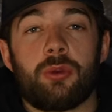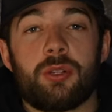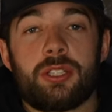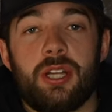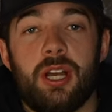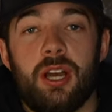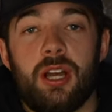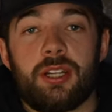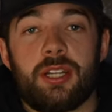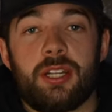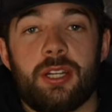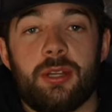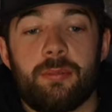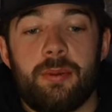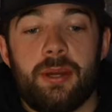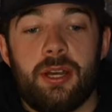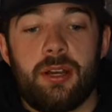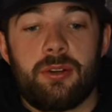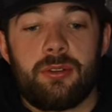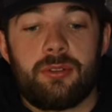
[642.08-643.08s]
we're talking
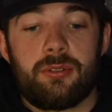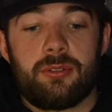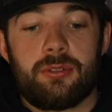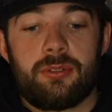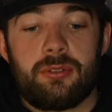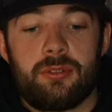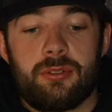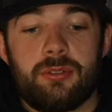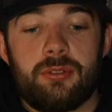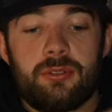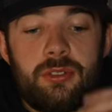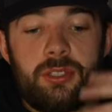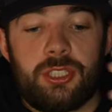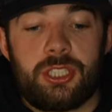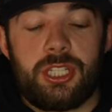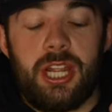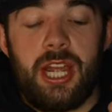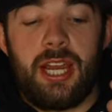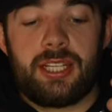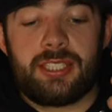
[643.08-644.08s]
about the
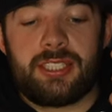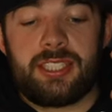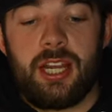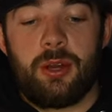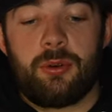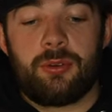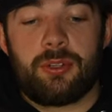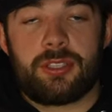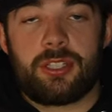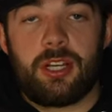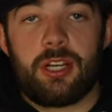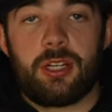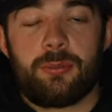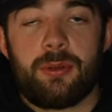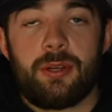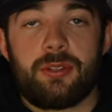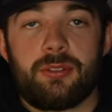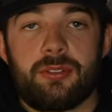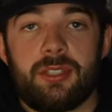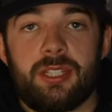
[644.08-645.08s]
chassis, I want to talk
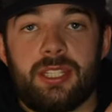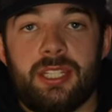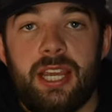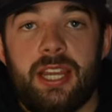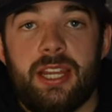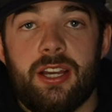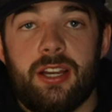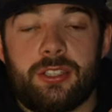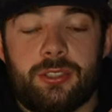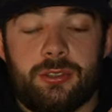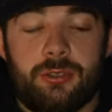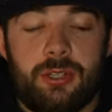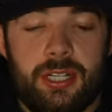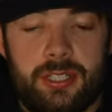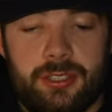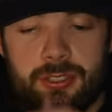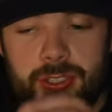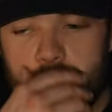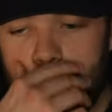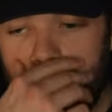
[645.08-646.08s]
about the Khaos
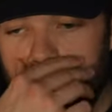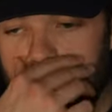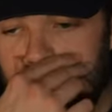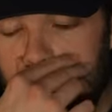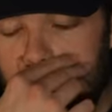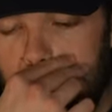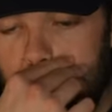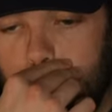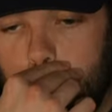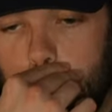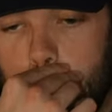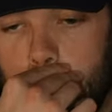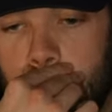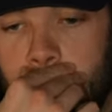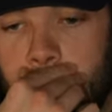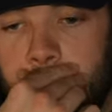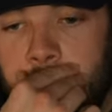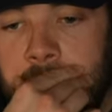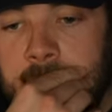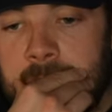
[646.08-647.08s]
rail. So
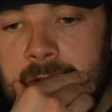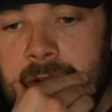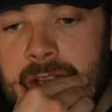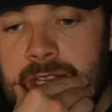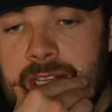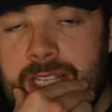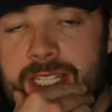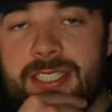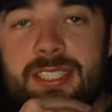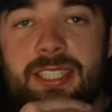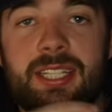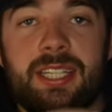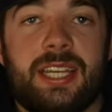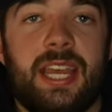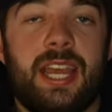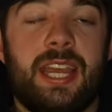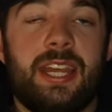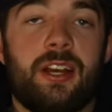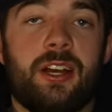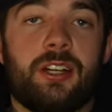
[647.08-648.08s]
is the
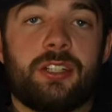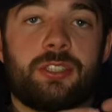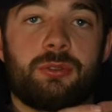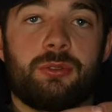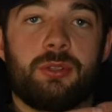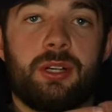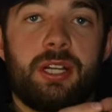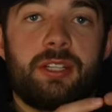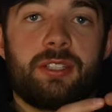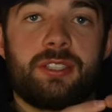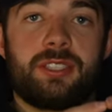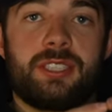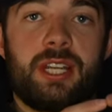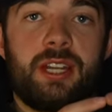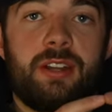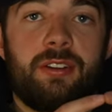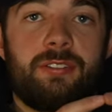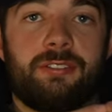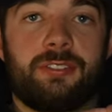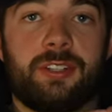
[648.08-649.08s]
Khaos rail set
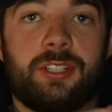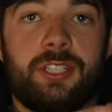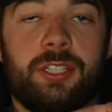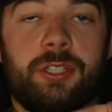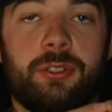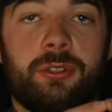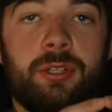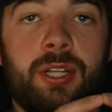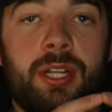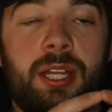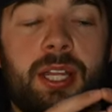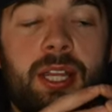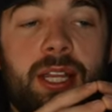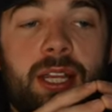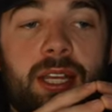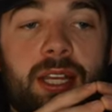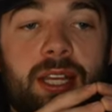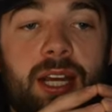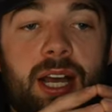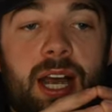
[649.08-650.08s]
up for you?
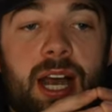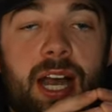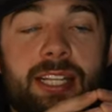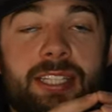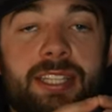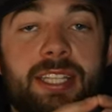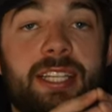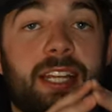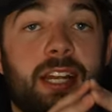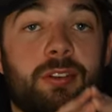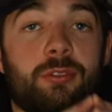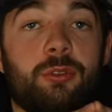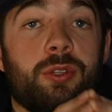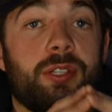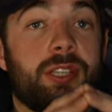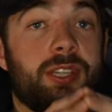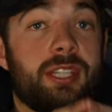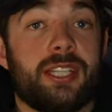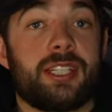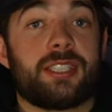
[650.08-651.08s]
I think
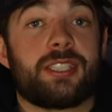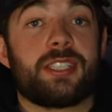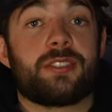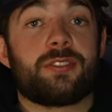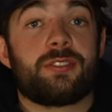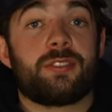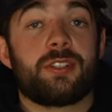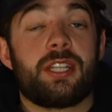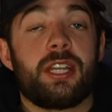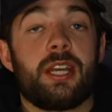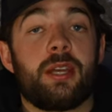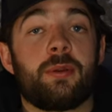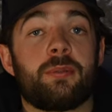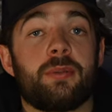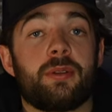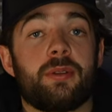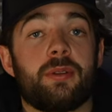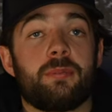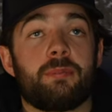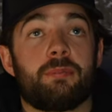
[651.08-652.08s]
everyone thinks it's for
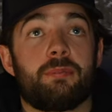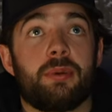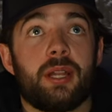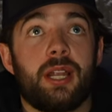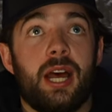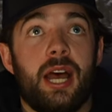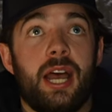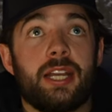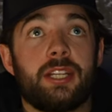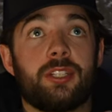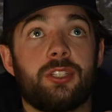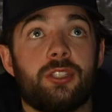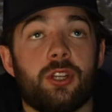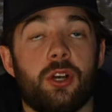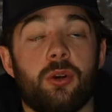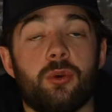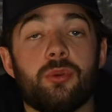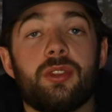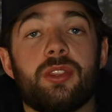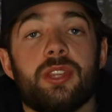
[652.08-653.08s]
them, but I
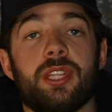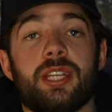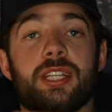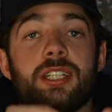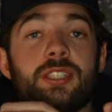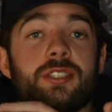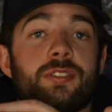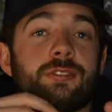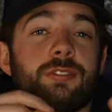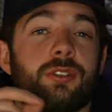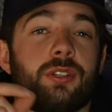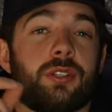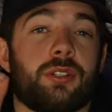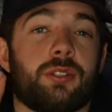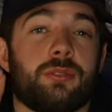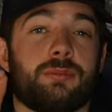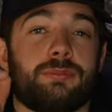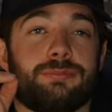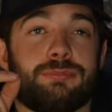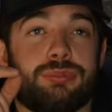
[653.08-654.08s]
don't think it's
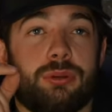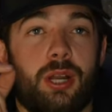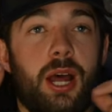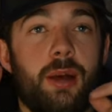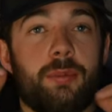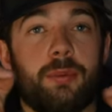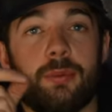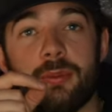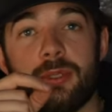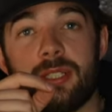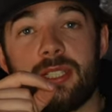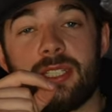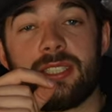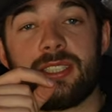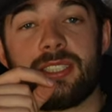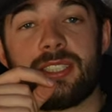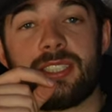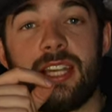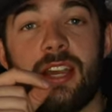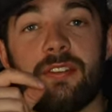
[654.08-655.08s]
for probably
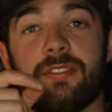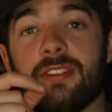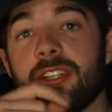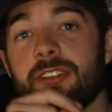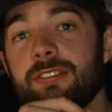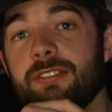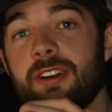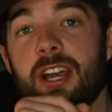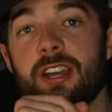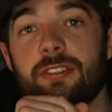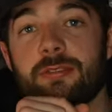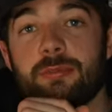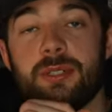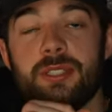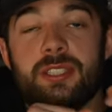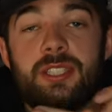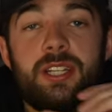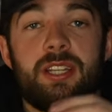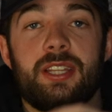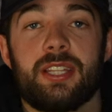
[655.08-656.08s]
seventy-five
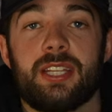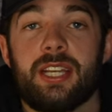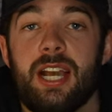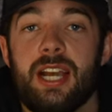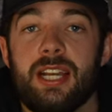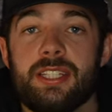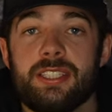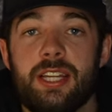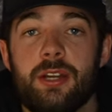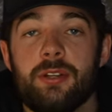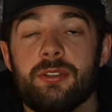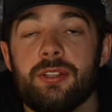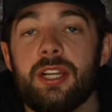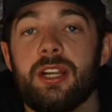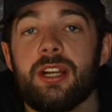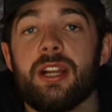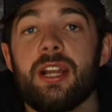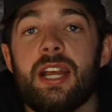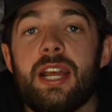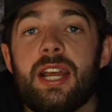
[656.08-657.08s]
percent of the guys out
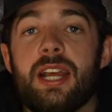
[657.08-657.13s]
there.